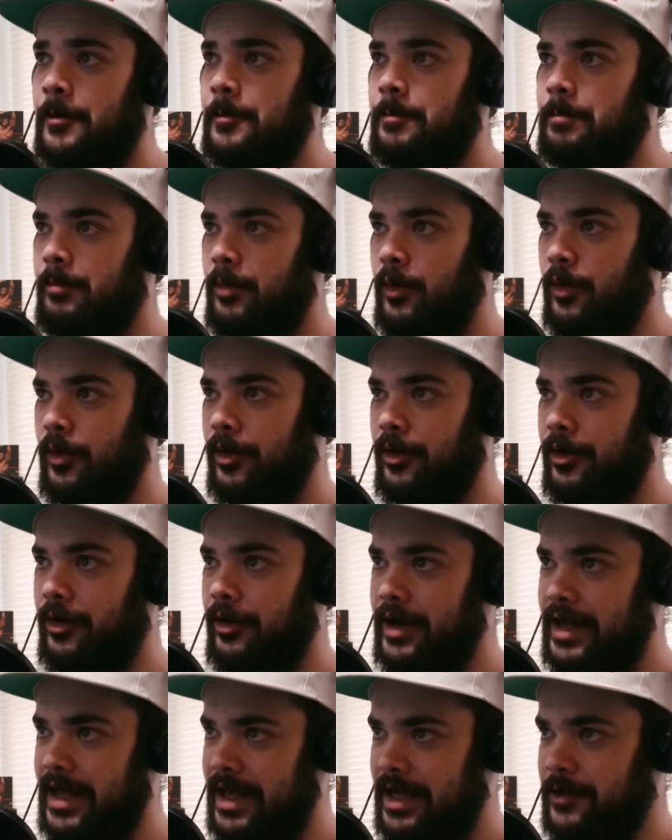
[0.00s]

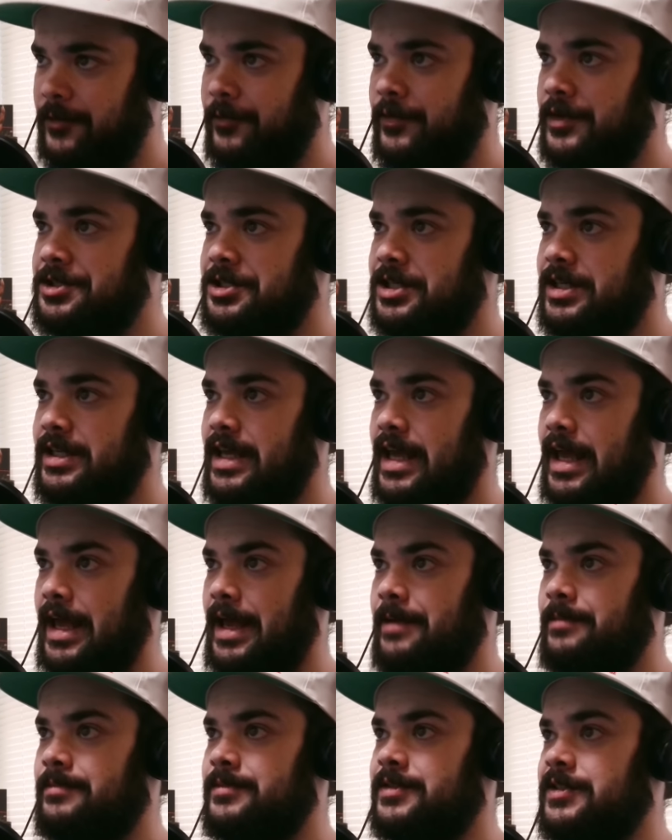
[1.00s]
more inefficient
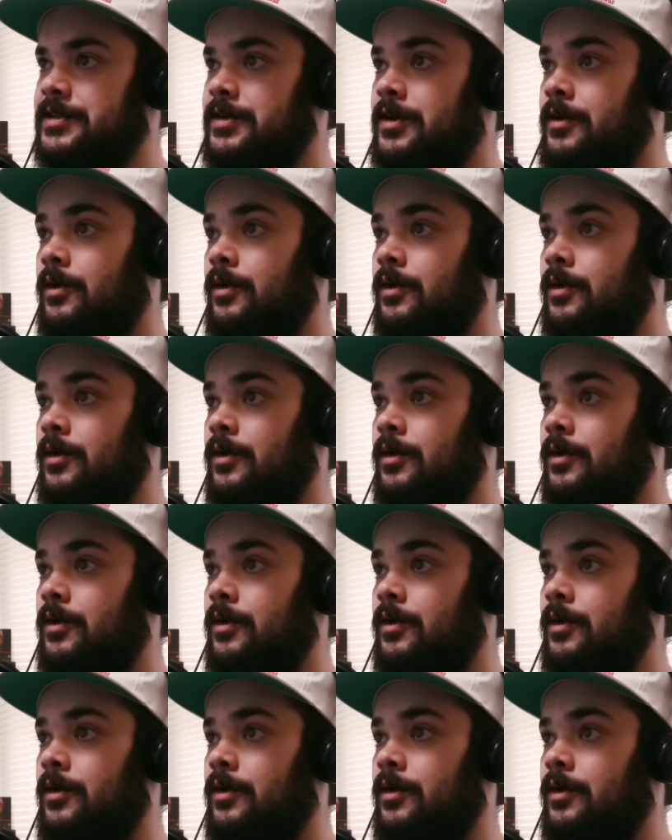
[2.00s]
games